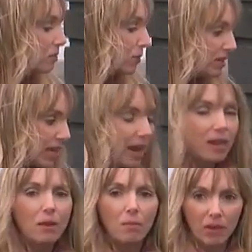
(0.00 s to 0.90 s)

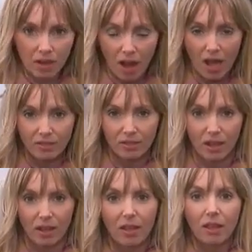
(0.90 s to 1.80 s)
Bede
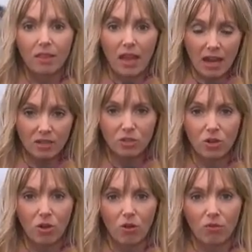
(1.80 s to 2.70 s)
Makaska. That is the
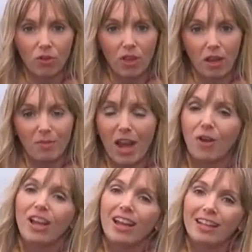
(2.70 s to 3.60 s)
goal for them. Now,
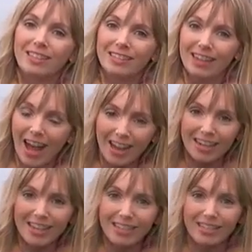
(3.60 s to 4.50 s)
it's not
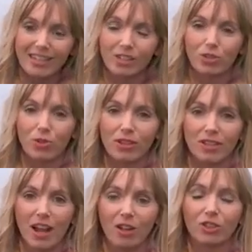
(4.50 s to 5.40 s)
easy, as you can
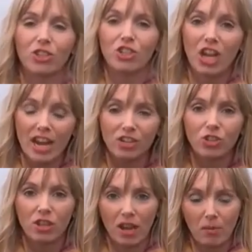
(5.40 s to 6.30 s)
tell, to change
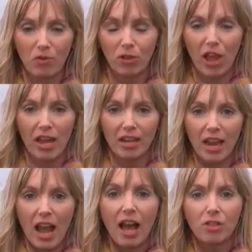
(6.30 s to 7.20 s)
the name of a lake.
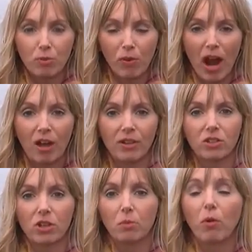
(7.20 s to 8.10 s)
Heather Brown
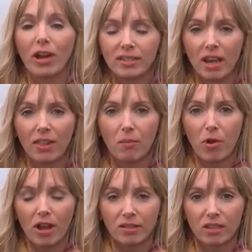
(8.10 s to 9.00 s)
is going to break down that
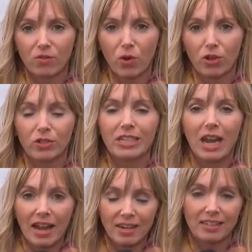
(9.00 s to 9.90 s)
process for you
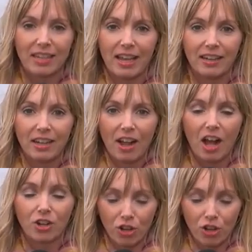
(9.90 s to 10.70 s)
tonight at 10 on